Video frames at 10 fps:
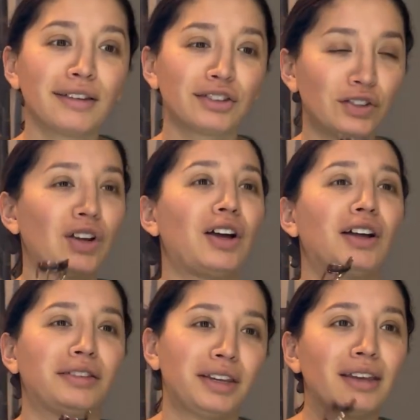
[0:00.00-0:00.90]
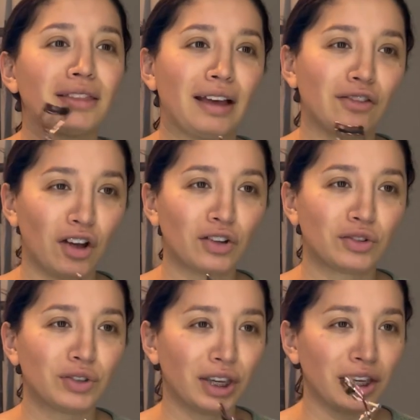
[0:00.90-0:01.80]
should not take that long
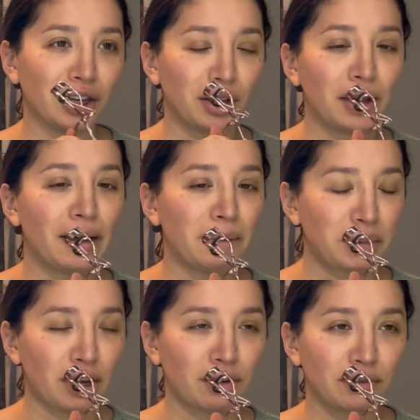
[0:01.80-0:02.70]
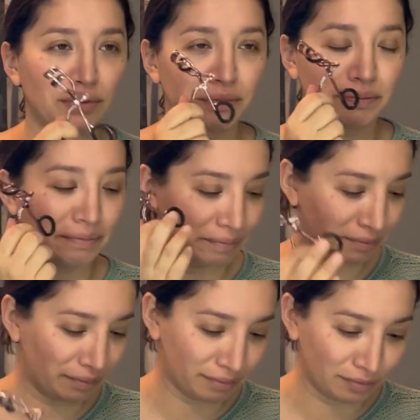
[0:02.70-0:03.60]
to get a pair of
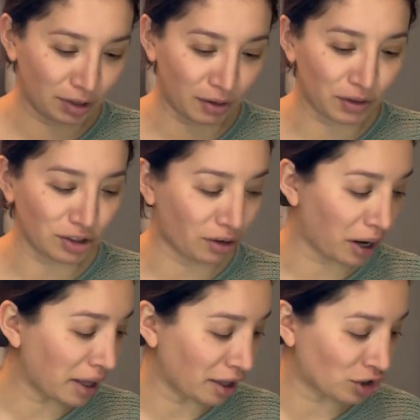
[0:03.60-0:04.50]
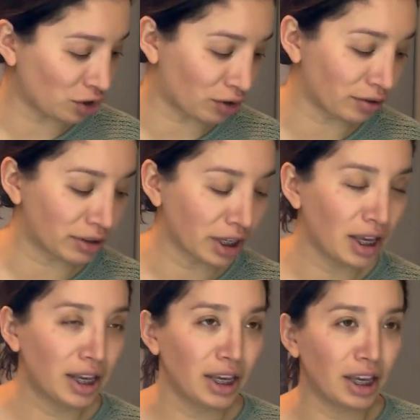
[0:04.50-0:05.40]
whatever these are, eyelash curlers.
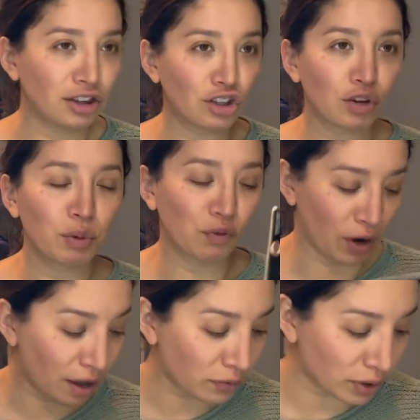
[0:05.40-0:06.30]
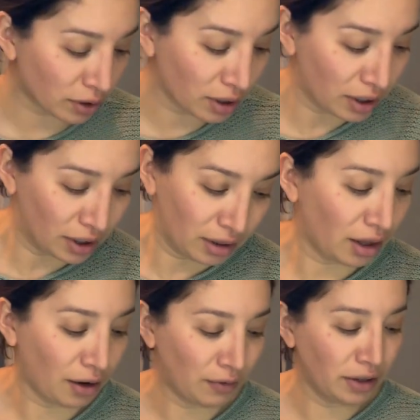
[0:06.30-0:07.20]
It took me forever,
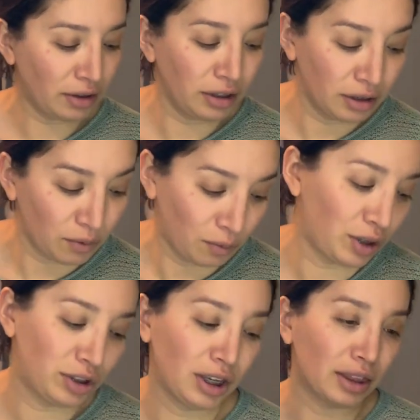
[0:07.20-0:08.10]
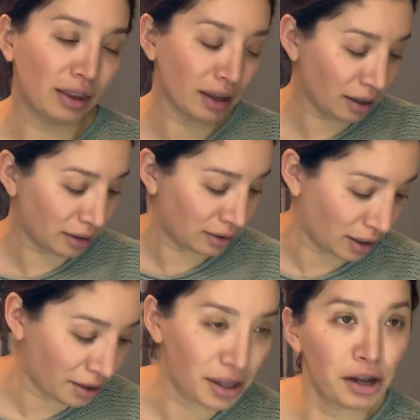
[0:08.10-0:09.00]
and I finally went to get this,
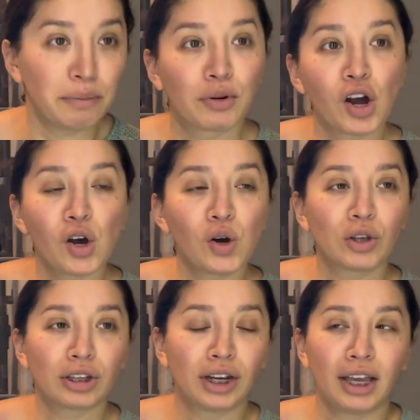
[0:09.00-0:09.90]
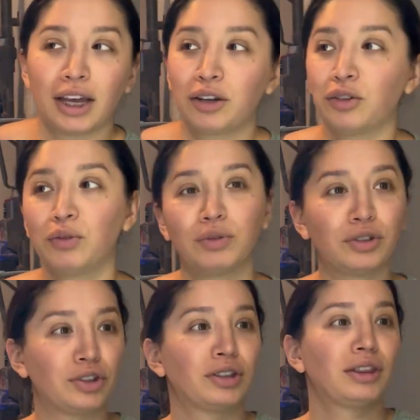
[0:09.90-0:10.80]
and then it broke, so then I had to use
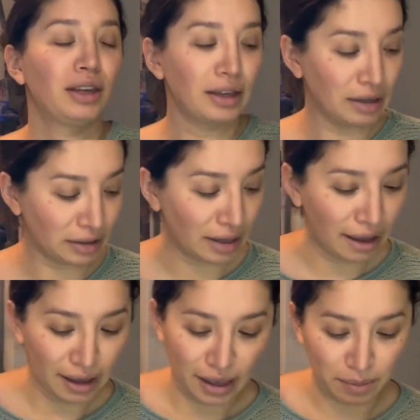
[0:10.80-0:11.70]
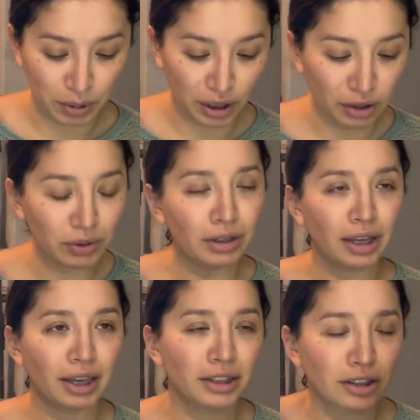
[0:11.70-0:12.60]
just this. But it was like,
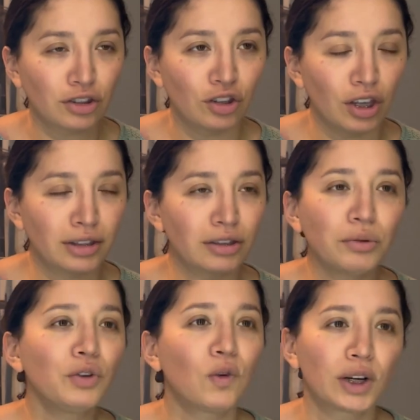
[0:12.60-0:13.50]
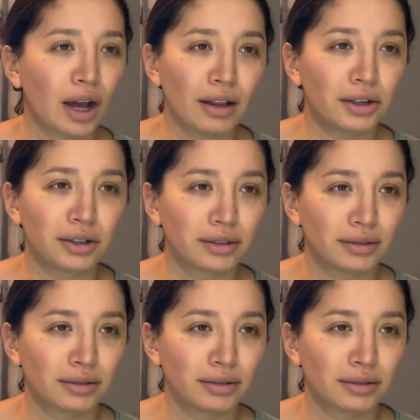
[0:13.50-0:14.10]
it's only $4.